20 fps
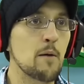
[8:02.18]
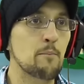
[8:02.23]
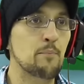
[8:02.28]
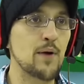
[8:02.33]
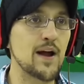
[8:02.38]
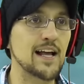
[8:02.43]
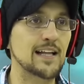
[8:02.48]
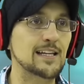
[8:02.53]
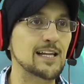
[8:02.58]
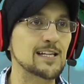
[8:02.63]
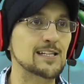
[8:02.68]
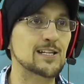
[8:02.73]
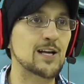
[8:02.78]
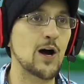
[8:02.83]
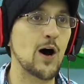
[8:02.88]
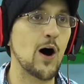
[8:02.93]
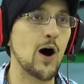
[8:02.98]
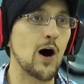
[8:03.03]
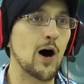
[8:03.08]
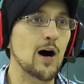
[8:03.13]
Break this
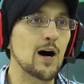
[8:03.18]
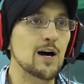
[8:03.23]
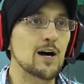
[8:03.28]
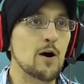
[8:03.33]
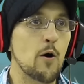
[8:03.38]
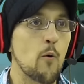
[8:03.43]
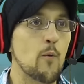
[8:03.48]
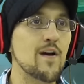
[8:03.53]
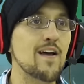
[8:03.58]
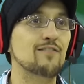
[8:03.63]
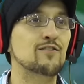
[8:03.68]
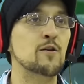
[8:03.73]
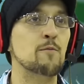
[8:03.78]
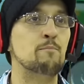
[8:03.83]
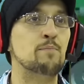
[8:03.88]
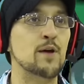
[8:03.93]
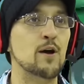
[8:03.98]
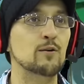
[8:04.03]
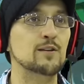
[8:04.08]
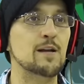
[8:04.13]
car. We have to
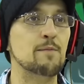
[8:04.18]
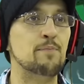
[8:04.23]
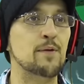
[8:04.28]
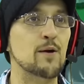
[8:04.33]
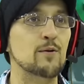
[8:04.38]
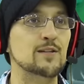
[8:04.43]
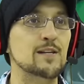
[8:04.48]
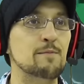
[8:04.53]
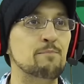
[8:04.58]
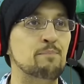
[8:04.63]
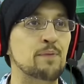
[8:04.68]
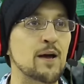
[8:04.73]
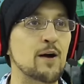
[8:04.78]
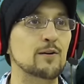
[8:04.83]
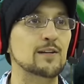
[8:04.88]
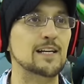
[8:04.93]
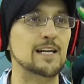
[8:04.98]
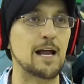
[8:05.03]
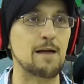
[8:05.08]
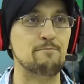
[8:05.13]
build it, build it,
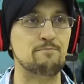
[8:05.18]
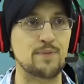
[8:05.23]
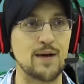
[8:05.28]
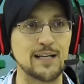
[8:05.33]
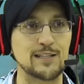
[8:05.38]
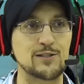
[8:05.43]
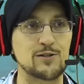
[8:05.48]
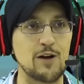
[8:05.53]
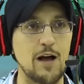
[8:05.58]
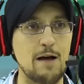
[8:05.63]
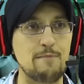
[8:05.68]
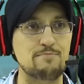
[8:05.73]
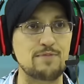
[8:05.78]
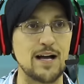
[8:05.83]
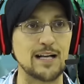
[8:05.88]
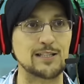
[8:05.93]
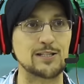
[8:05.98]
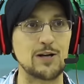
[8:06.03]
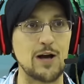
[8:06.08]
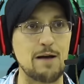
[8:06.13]
build it. I bet you, I
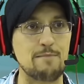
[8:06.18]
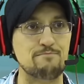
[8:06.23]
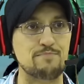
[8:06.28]
bet you, I